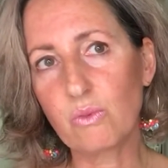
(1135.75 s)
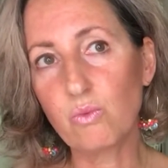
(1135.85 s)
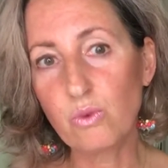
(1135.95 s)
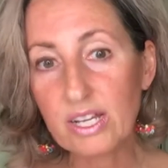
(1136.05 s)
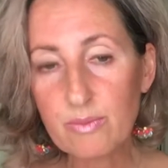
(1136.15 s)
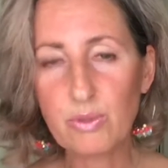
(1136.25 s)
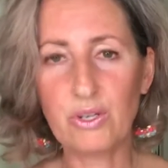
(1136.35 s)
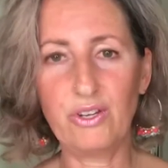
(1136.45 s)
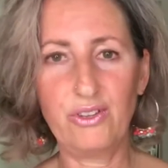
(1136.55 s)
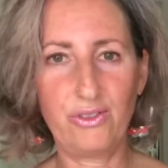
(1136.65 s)

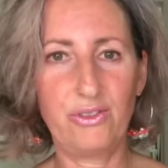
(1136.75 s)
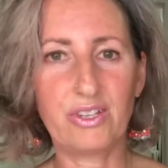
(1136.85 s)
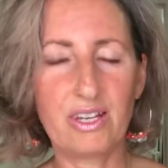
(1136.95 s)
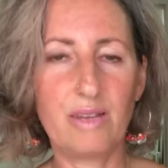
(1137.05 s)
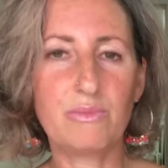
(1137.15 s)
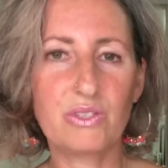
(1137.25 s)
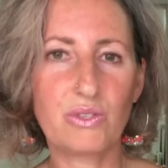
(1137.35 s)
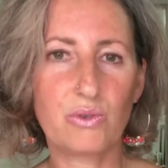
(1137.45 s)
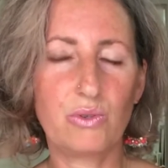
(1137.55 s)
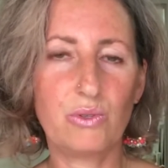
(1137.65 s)
rebirth that comes
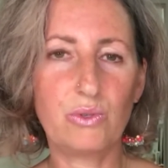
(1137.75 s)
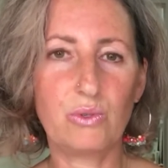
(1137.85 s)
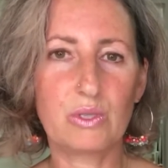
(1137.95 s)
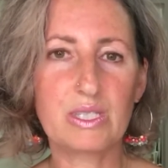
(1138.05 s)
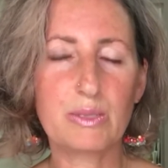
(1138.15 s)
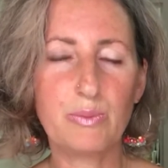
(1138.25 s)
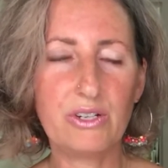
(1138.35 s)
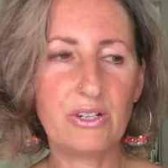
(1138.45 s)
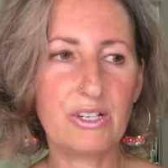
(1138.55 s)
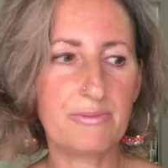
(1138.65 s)
through
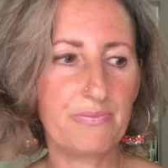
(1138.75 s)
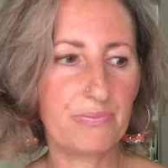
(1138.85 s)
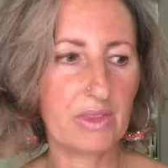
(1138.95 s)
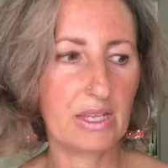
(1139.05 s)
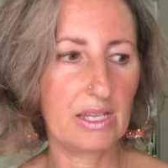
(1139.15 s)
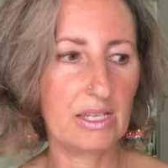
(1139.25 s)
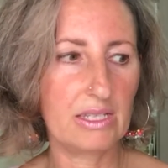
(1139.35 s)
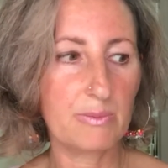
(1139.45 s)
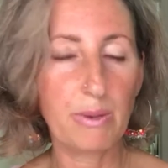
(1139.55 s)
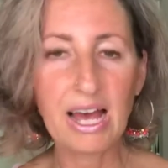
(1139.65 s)
spirit
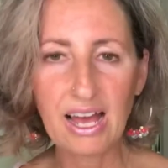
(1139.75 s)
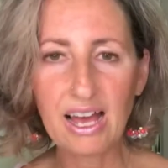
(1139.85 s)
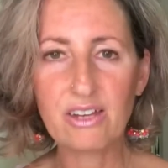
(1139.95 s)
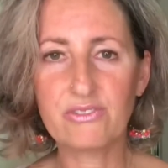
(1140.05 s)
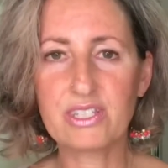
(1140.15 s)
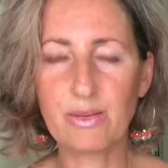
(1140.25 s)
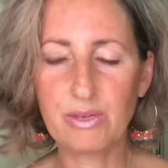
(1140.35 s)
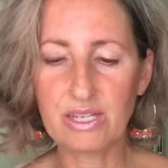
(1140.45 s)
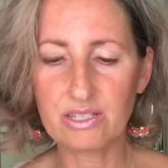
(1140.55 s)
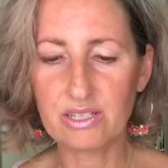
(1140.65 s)
is part of
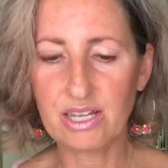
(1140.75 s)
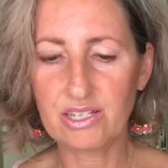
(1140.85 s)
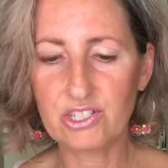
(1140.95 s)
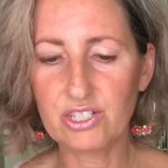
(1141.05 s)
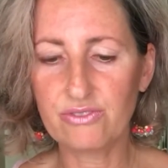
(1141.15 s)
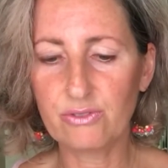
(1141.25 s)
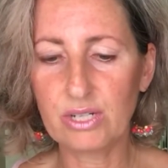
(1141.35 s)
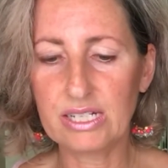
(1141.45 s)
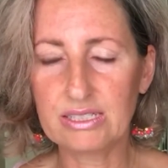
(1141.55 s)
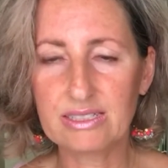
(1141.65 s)
stepping into the energy of
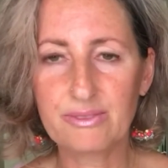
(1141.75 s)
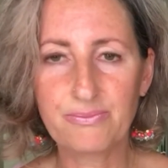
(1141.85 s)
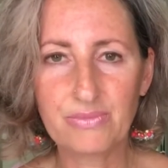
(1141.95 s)
grace.